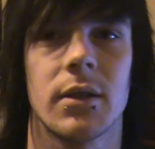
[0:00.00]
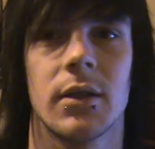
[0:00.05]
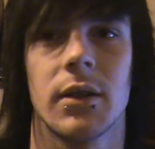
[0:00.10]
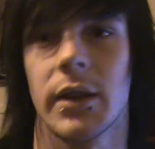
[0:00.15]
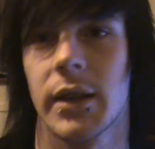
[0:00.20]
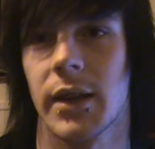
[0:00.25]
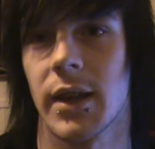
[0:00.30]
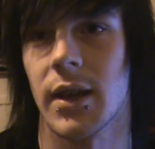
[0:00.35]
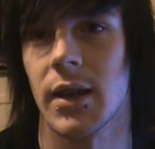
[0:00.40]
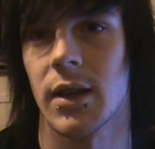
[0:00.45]

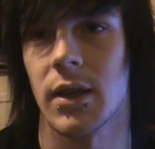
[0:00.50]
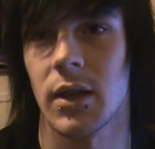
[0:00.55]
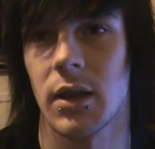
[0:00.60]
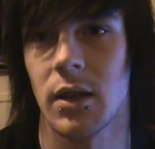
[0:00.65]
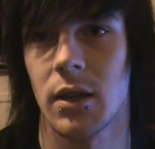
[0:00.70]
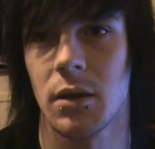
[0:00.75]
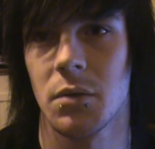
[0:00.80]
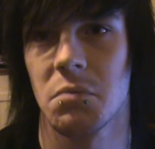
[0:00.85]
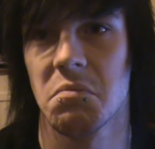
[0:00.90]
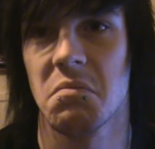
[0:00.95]
like
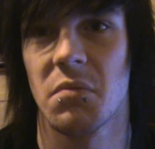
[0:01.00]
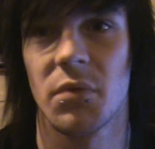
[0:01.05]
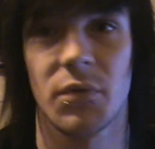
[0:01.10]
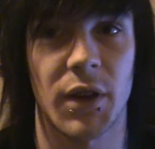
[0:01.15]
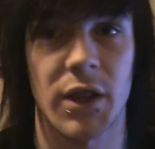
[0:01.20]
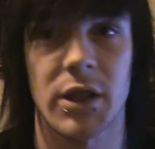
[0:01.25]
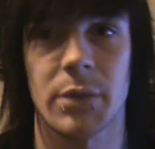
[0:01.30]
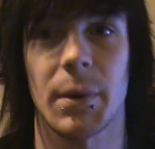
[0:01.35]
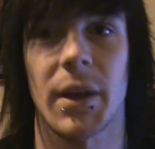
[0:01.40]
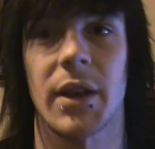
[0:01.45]
a
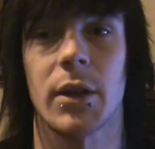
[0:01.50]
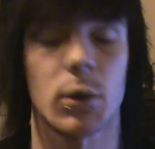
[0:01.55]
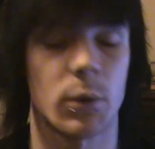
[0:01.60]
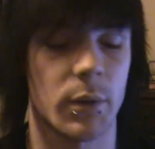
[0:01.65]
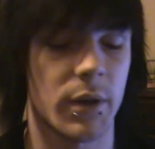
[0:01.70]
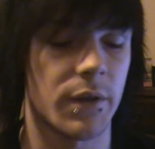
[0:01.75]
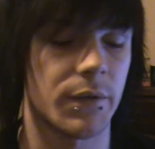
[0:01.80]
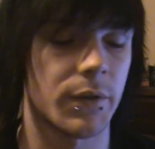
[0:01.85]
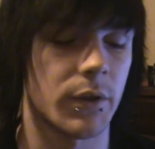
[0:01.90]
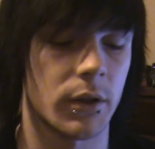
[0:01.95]
face paint
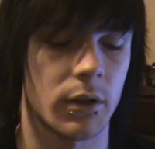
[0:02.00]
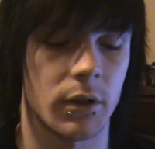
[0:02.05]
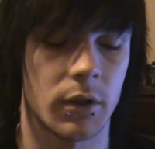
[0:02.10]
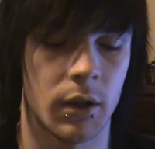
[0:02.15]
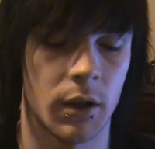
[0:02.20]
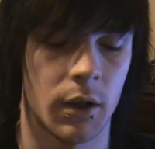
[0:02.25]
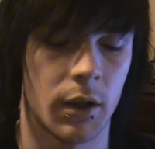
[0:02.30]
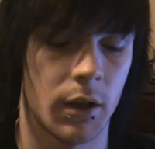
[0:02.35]
or even